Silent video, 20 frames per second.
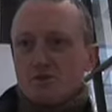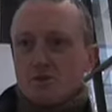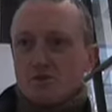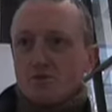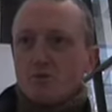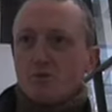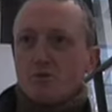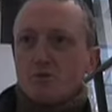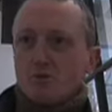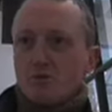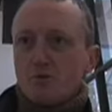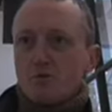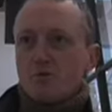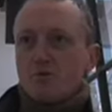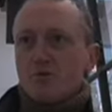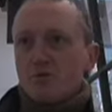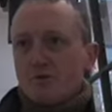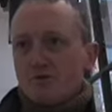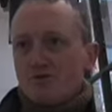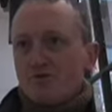on a wall,
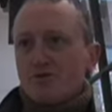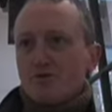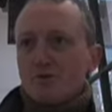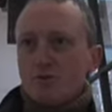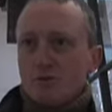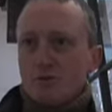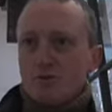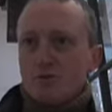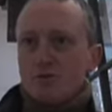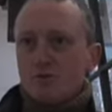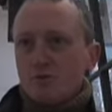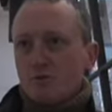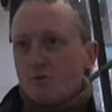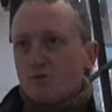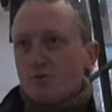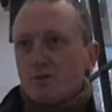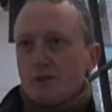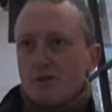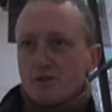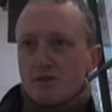on a floor, you
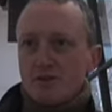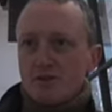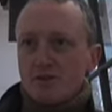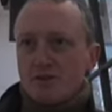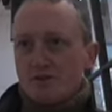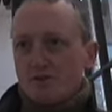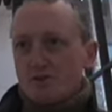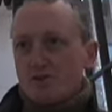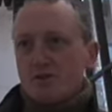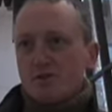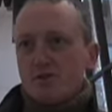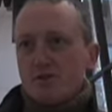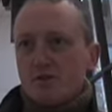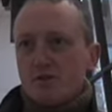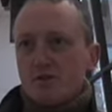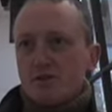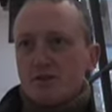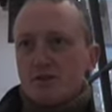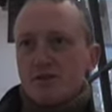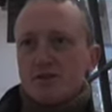walk around it, you
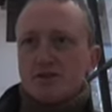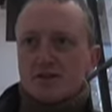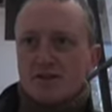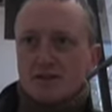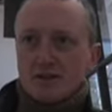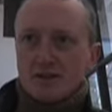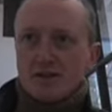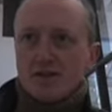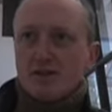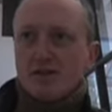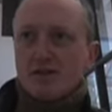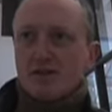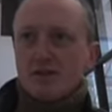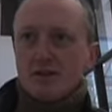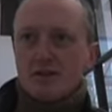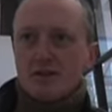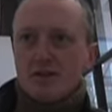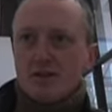look at it, suddenly